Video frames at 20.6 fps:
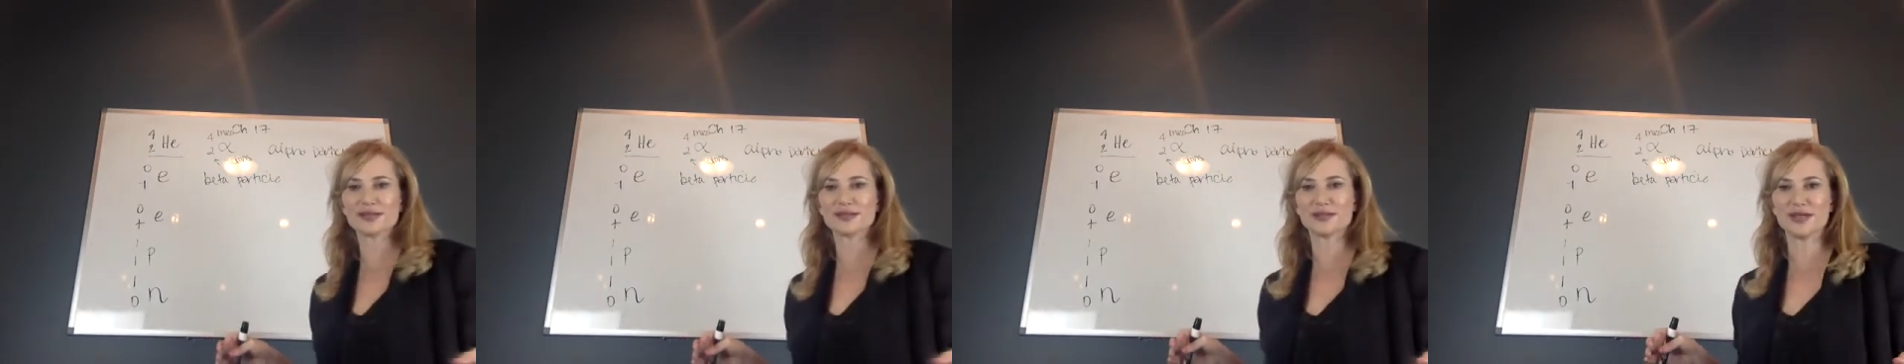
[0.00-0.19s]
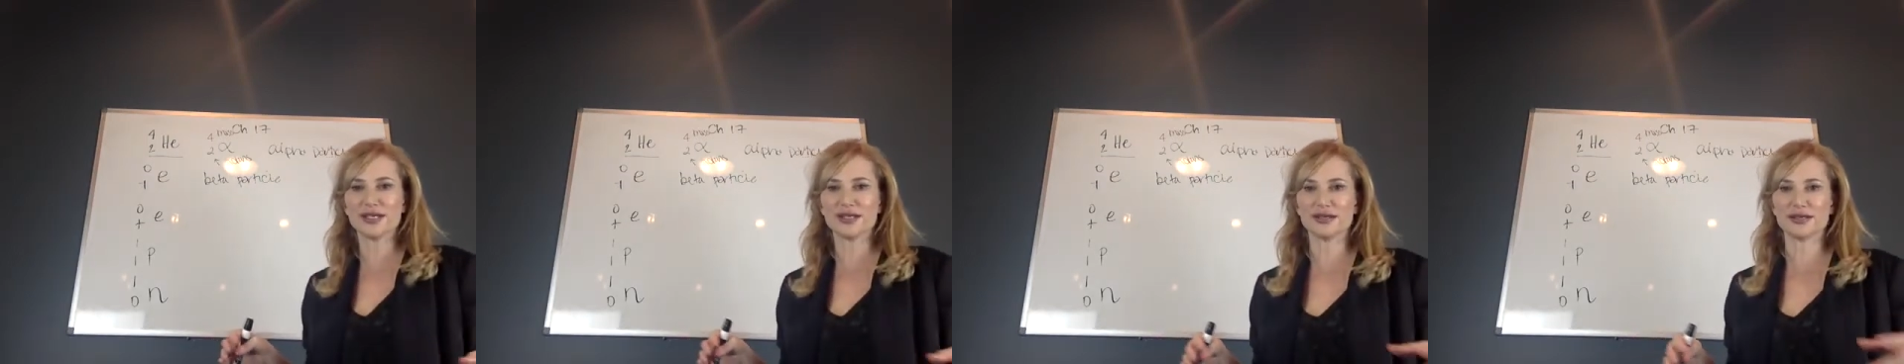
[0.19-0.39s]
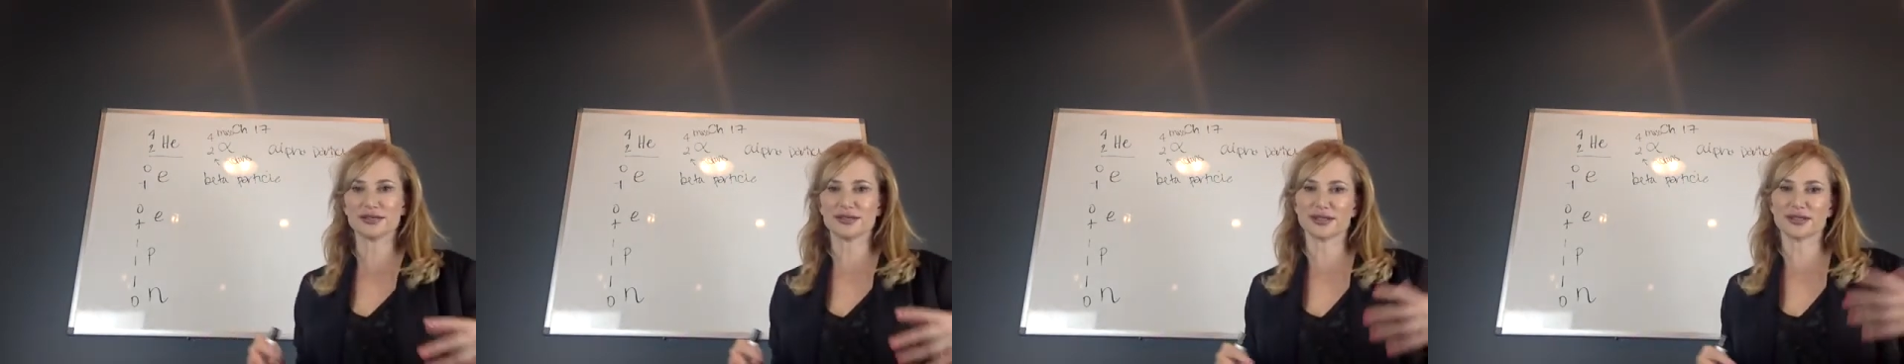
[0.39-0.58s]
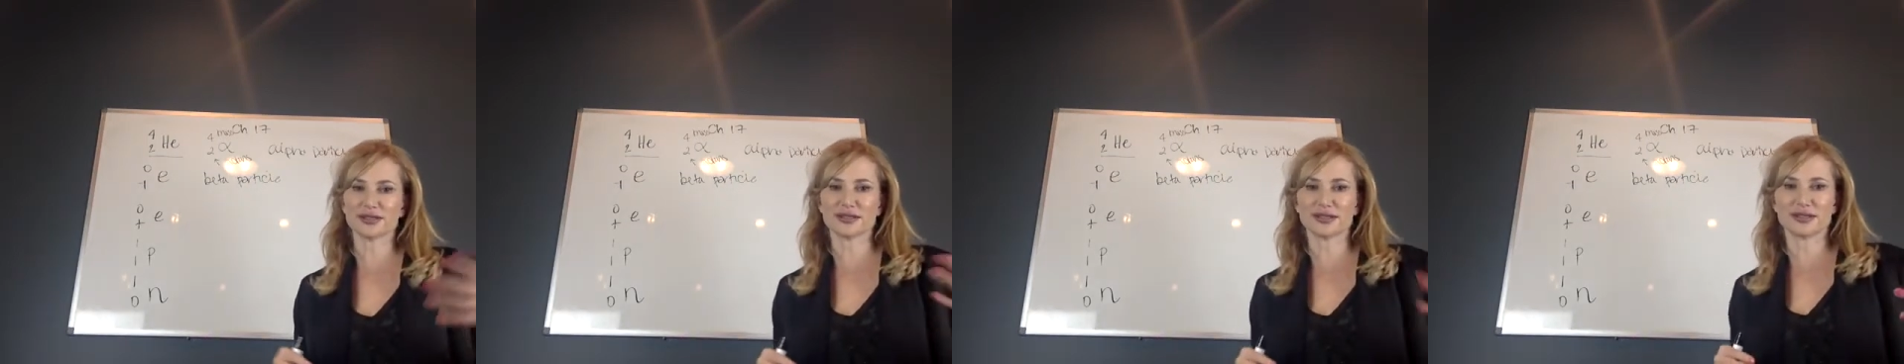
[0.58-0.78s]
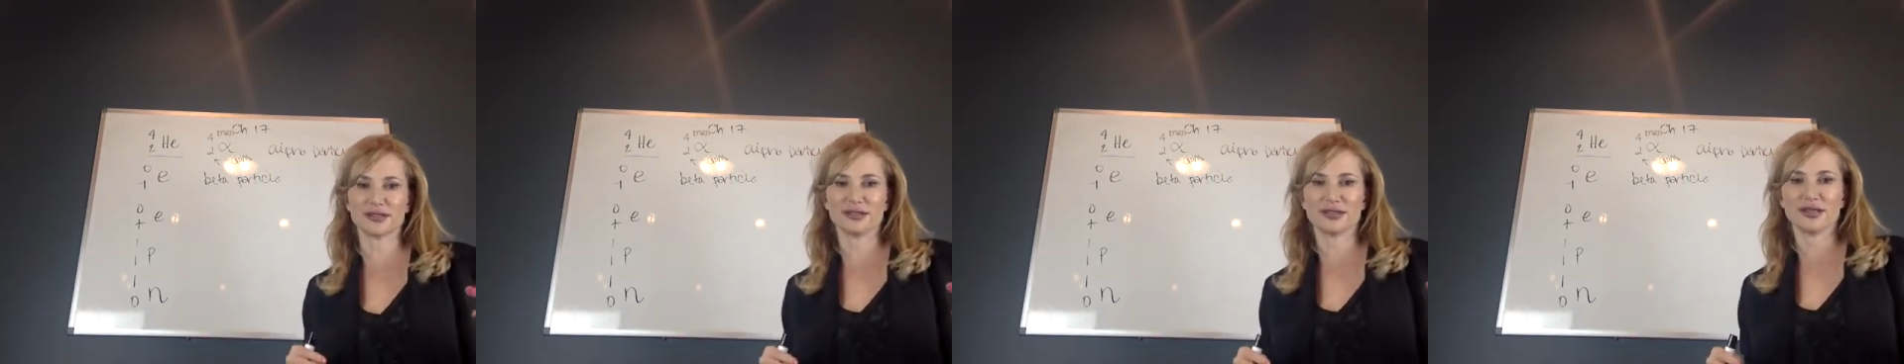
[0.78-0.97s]
meaning it
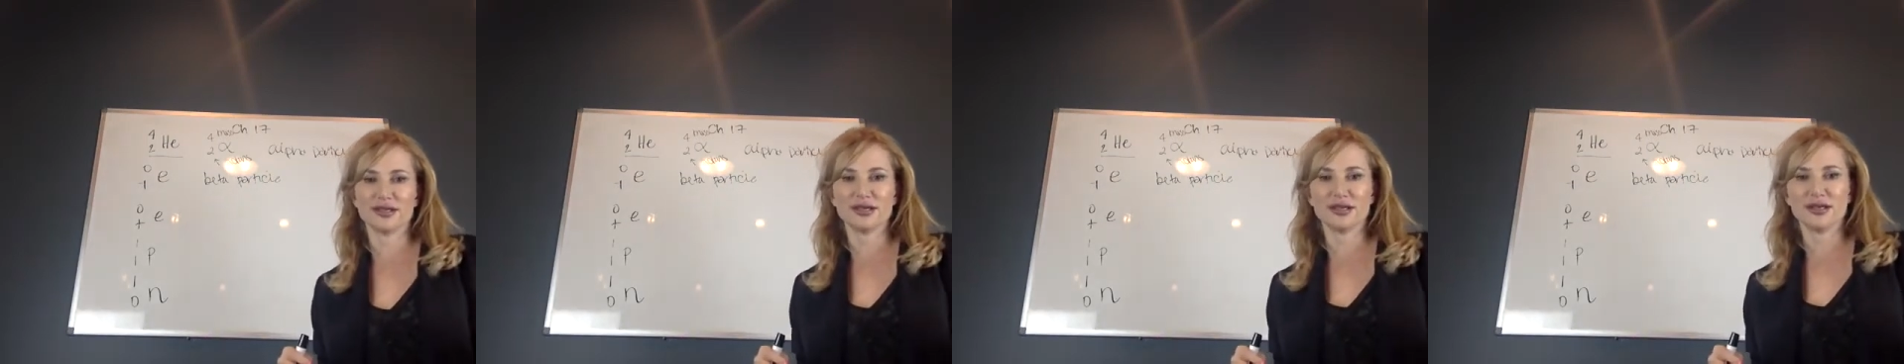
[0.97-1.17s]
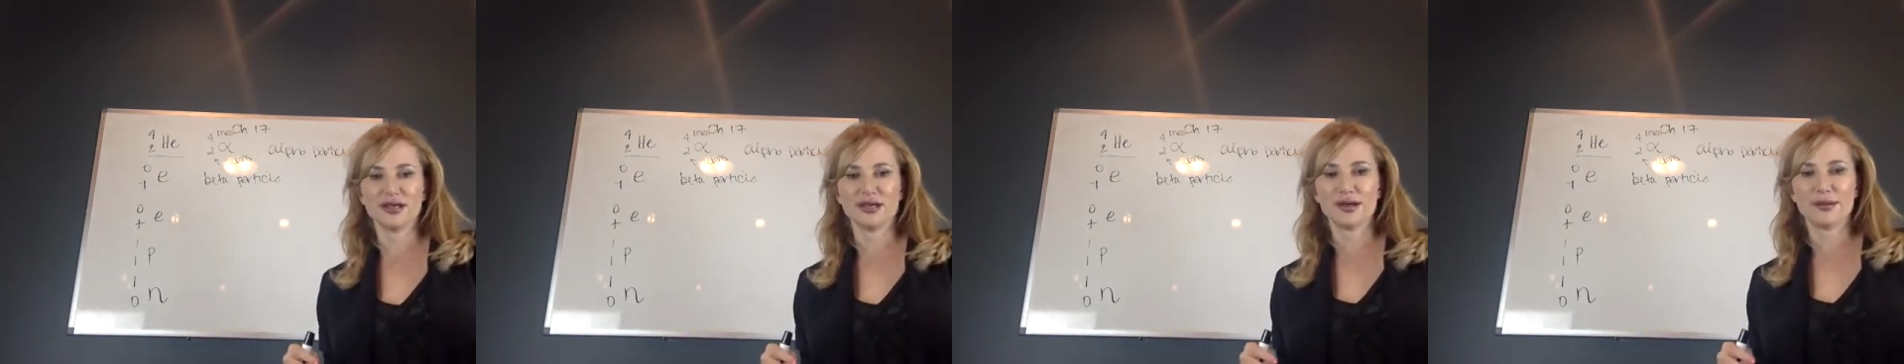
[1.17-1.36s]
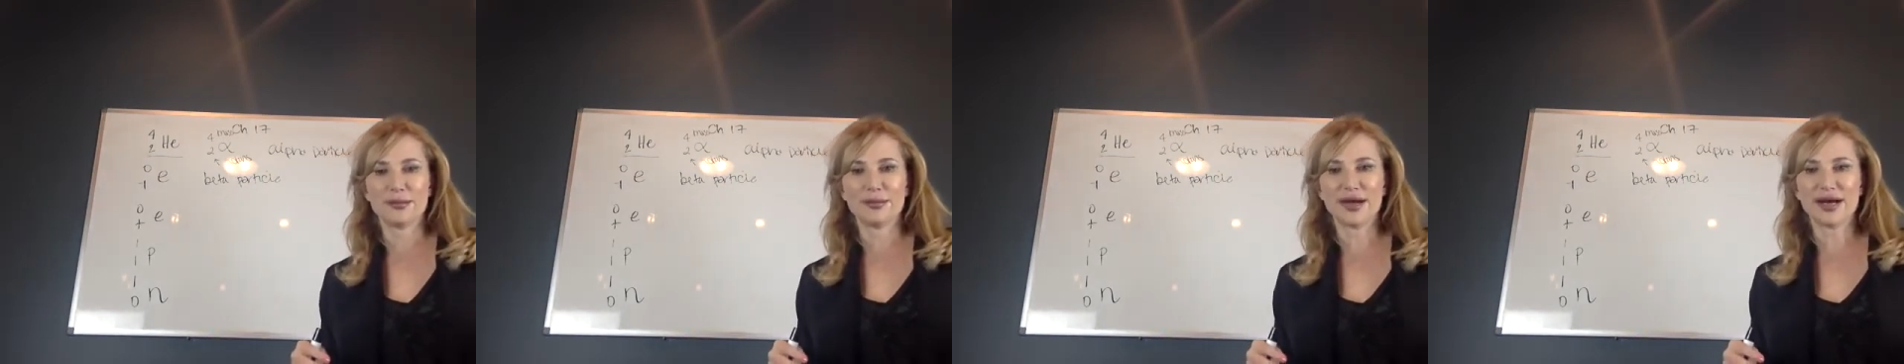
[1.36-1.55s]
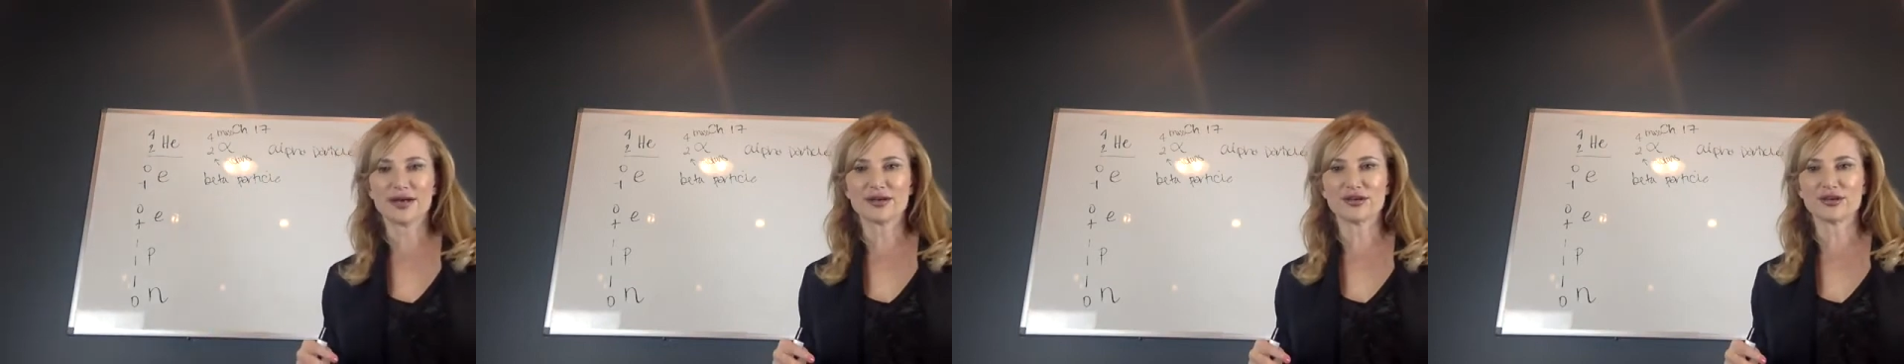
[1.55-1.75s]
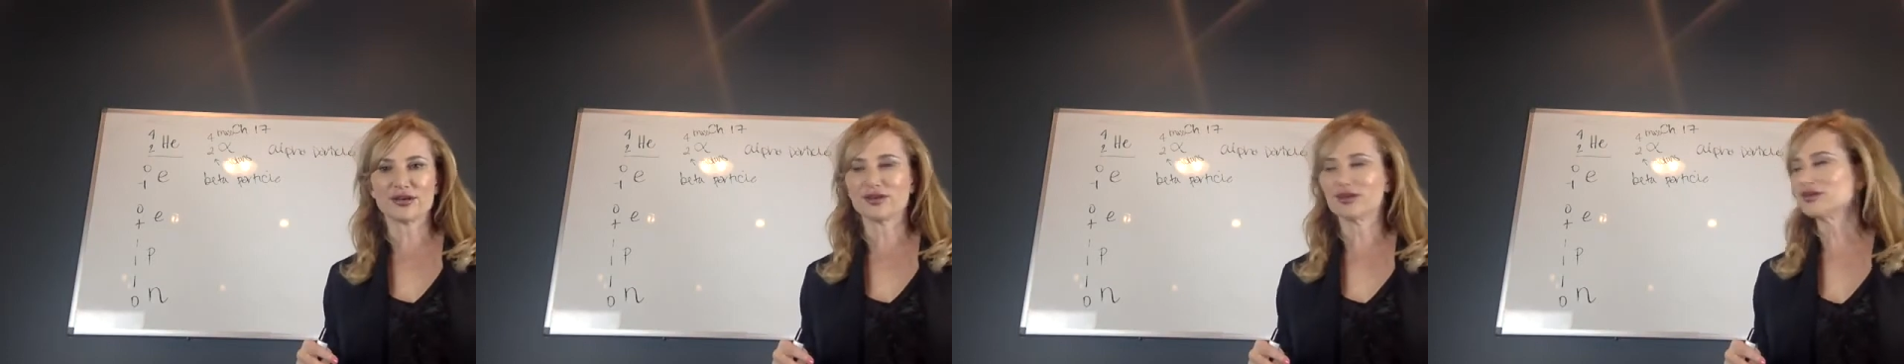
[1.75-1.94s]
doesn't
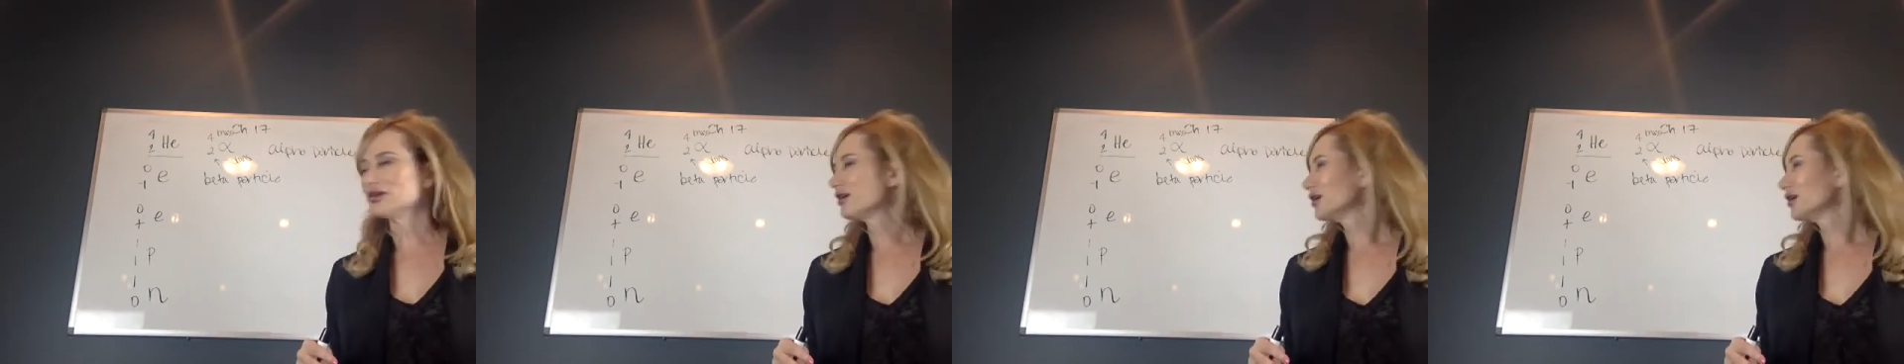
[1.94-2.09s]
matter.